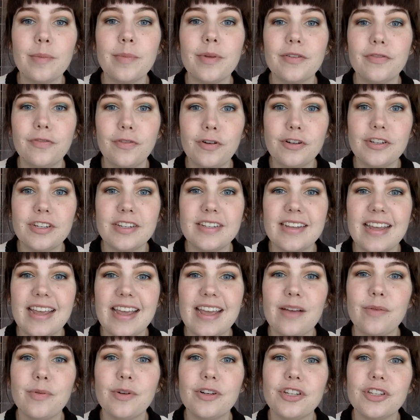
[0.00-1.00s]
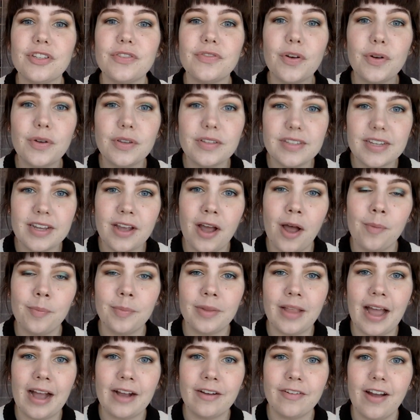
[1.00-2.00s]
But for today we're just focusing on
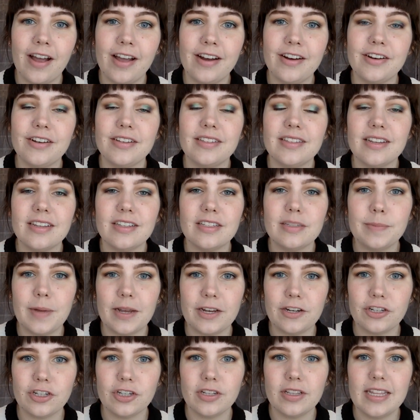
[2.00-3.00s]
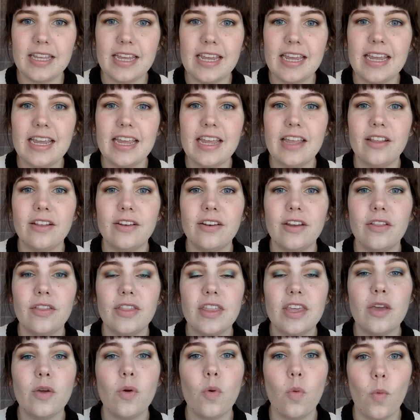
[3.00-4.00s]
Black writers, especially in
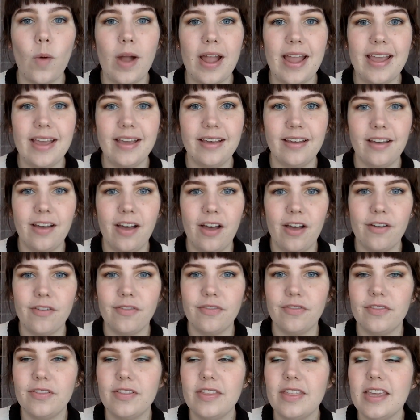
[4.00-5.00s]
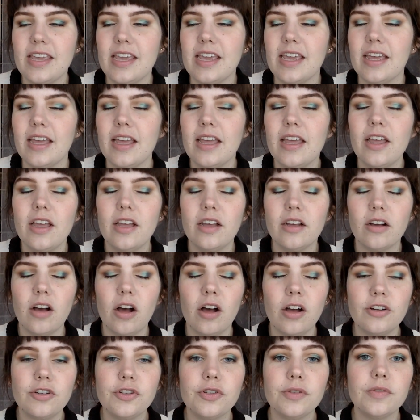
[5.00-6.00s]
the wake of the
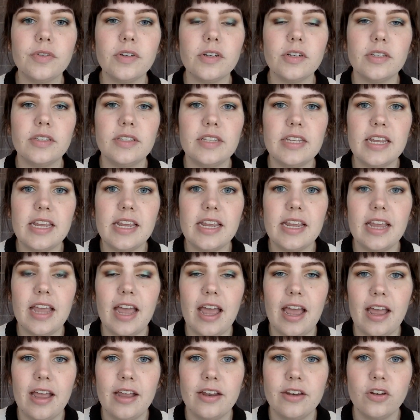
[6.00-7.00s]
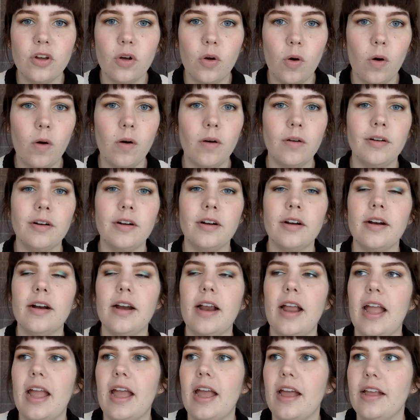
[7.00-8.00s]
controversy and horror
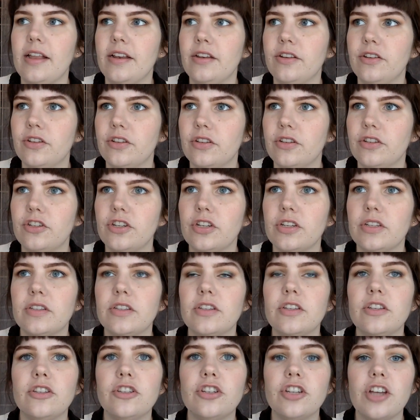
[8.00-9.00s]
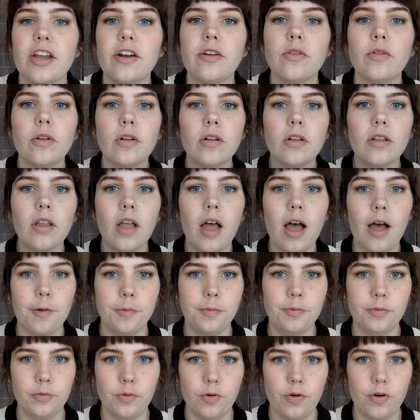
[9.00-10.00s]
and just general
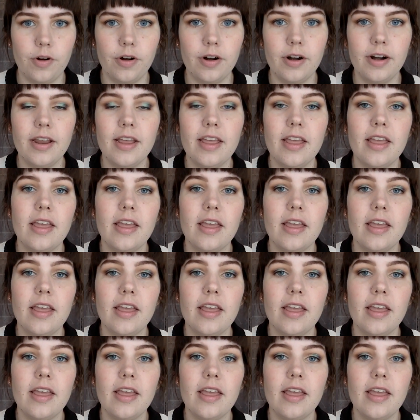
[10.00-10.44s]
uproar